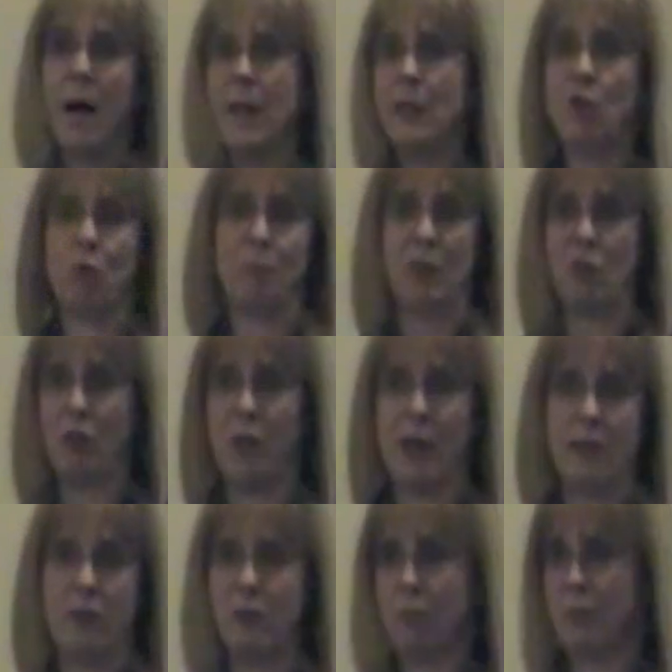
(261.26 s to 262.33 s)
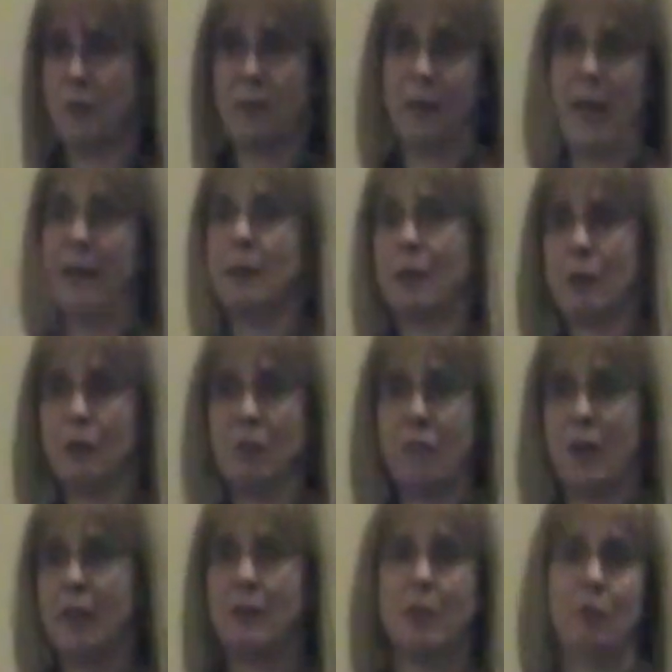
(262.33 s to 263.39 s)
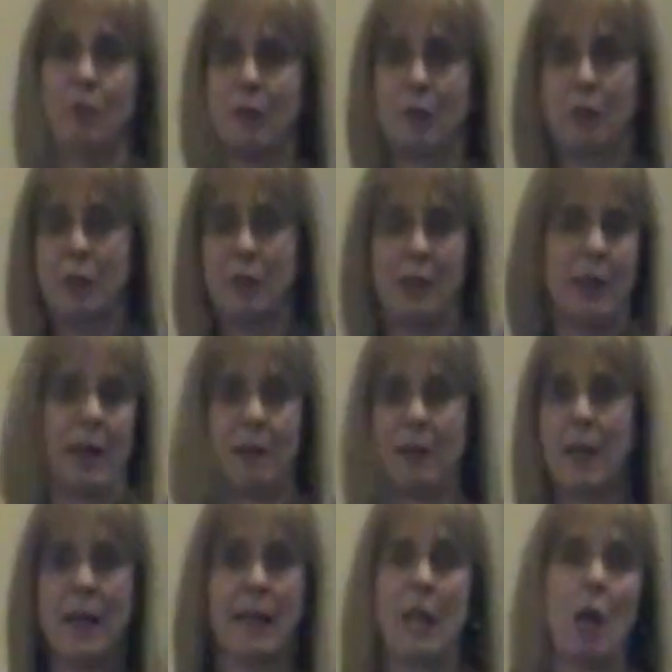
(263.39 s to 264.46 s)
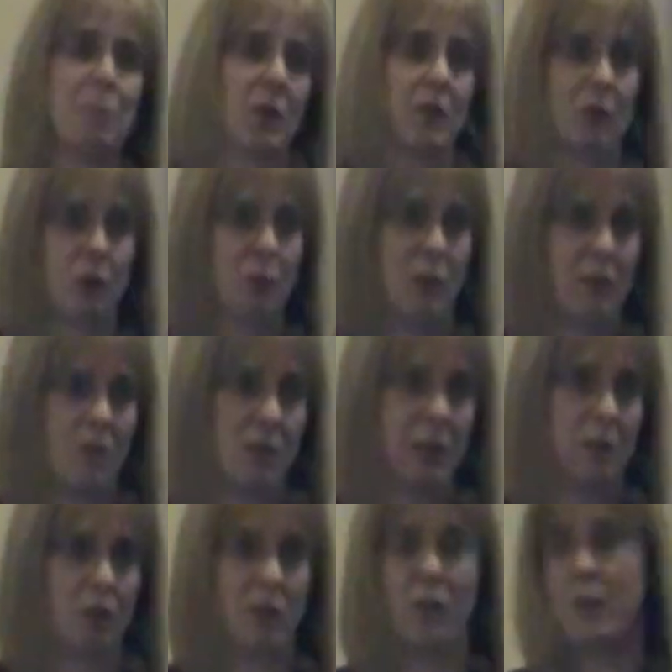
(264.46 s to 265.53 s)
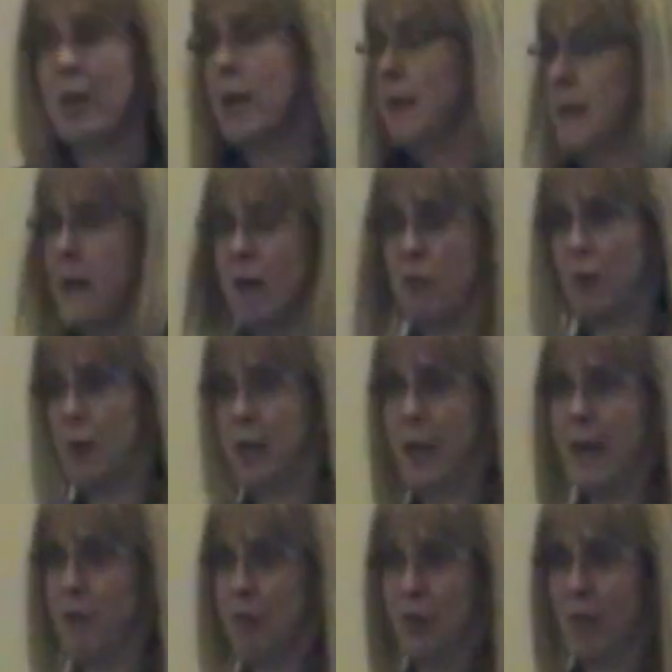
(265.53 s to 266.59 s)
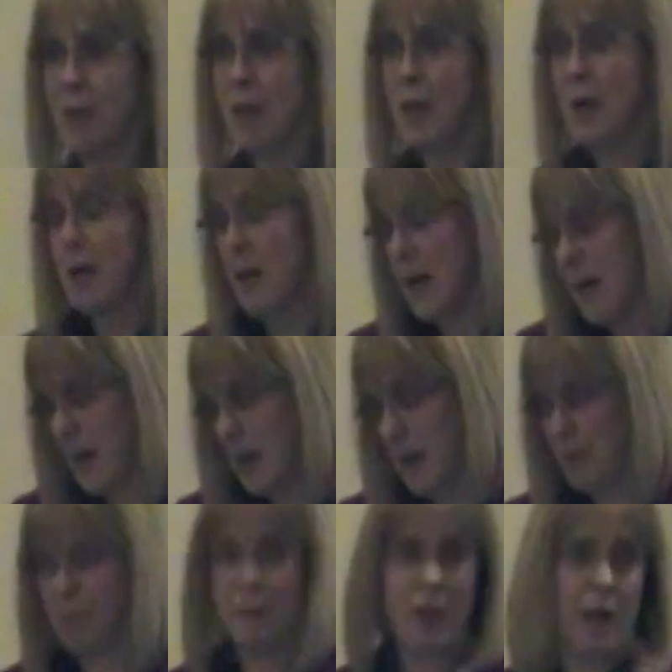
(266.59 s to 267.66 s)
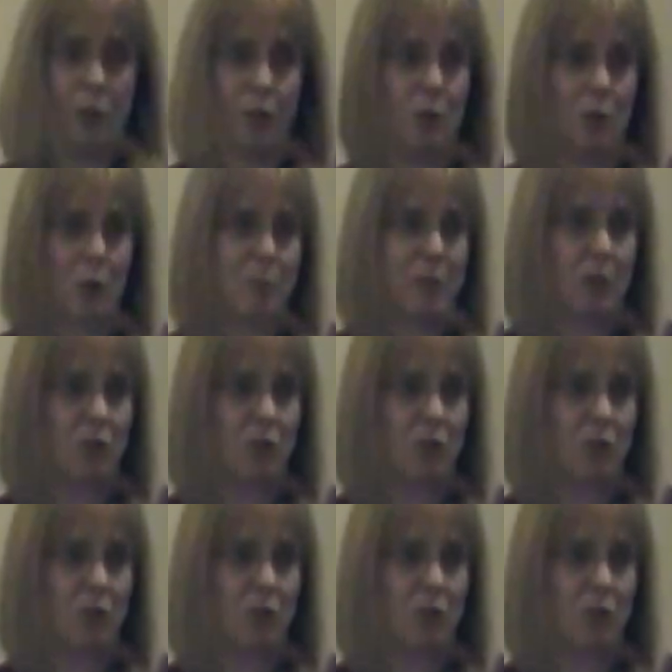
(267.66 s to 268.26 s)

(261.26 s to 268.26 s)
a highly specialized technical scientific field like chemical translations. Never, ever. I don't know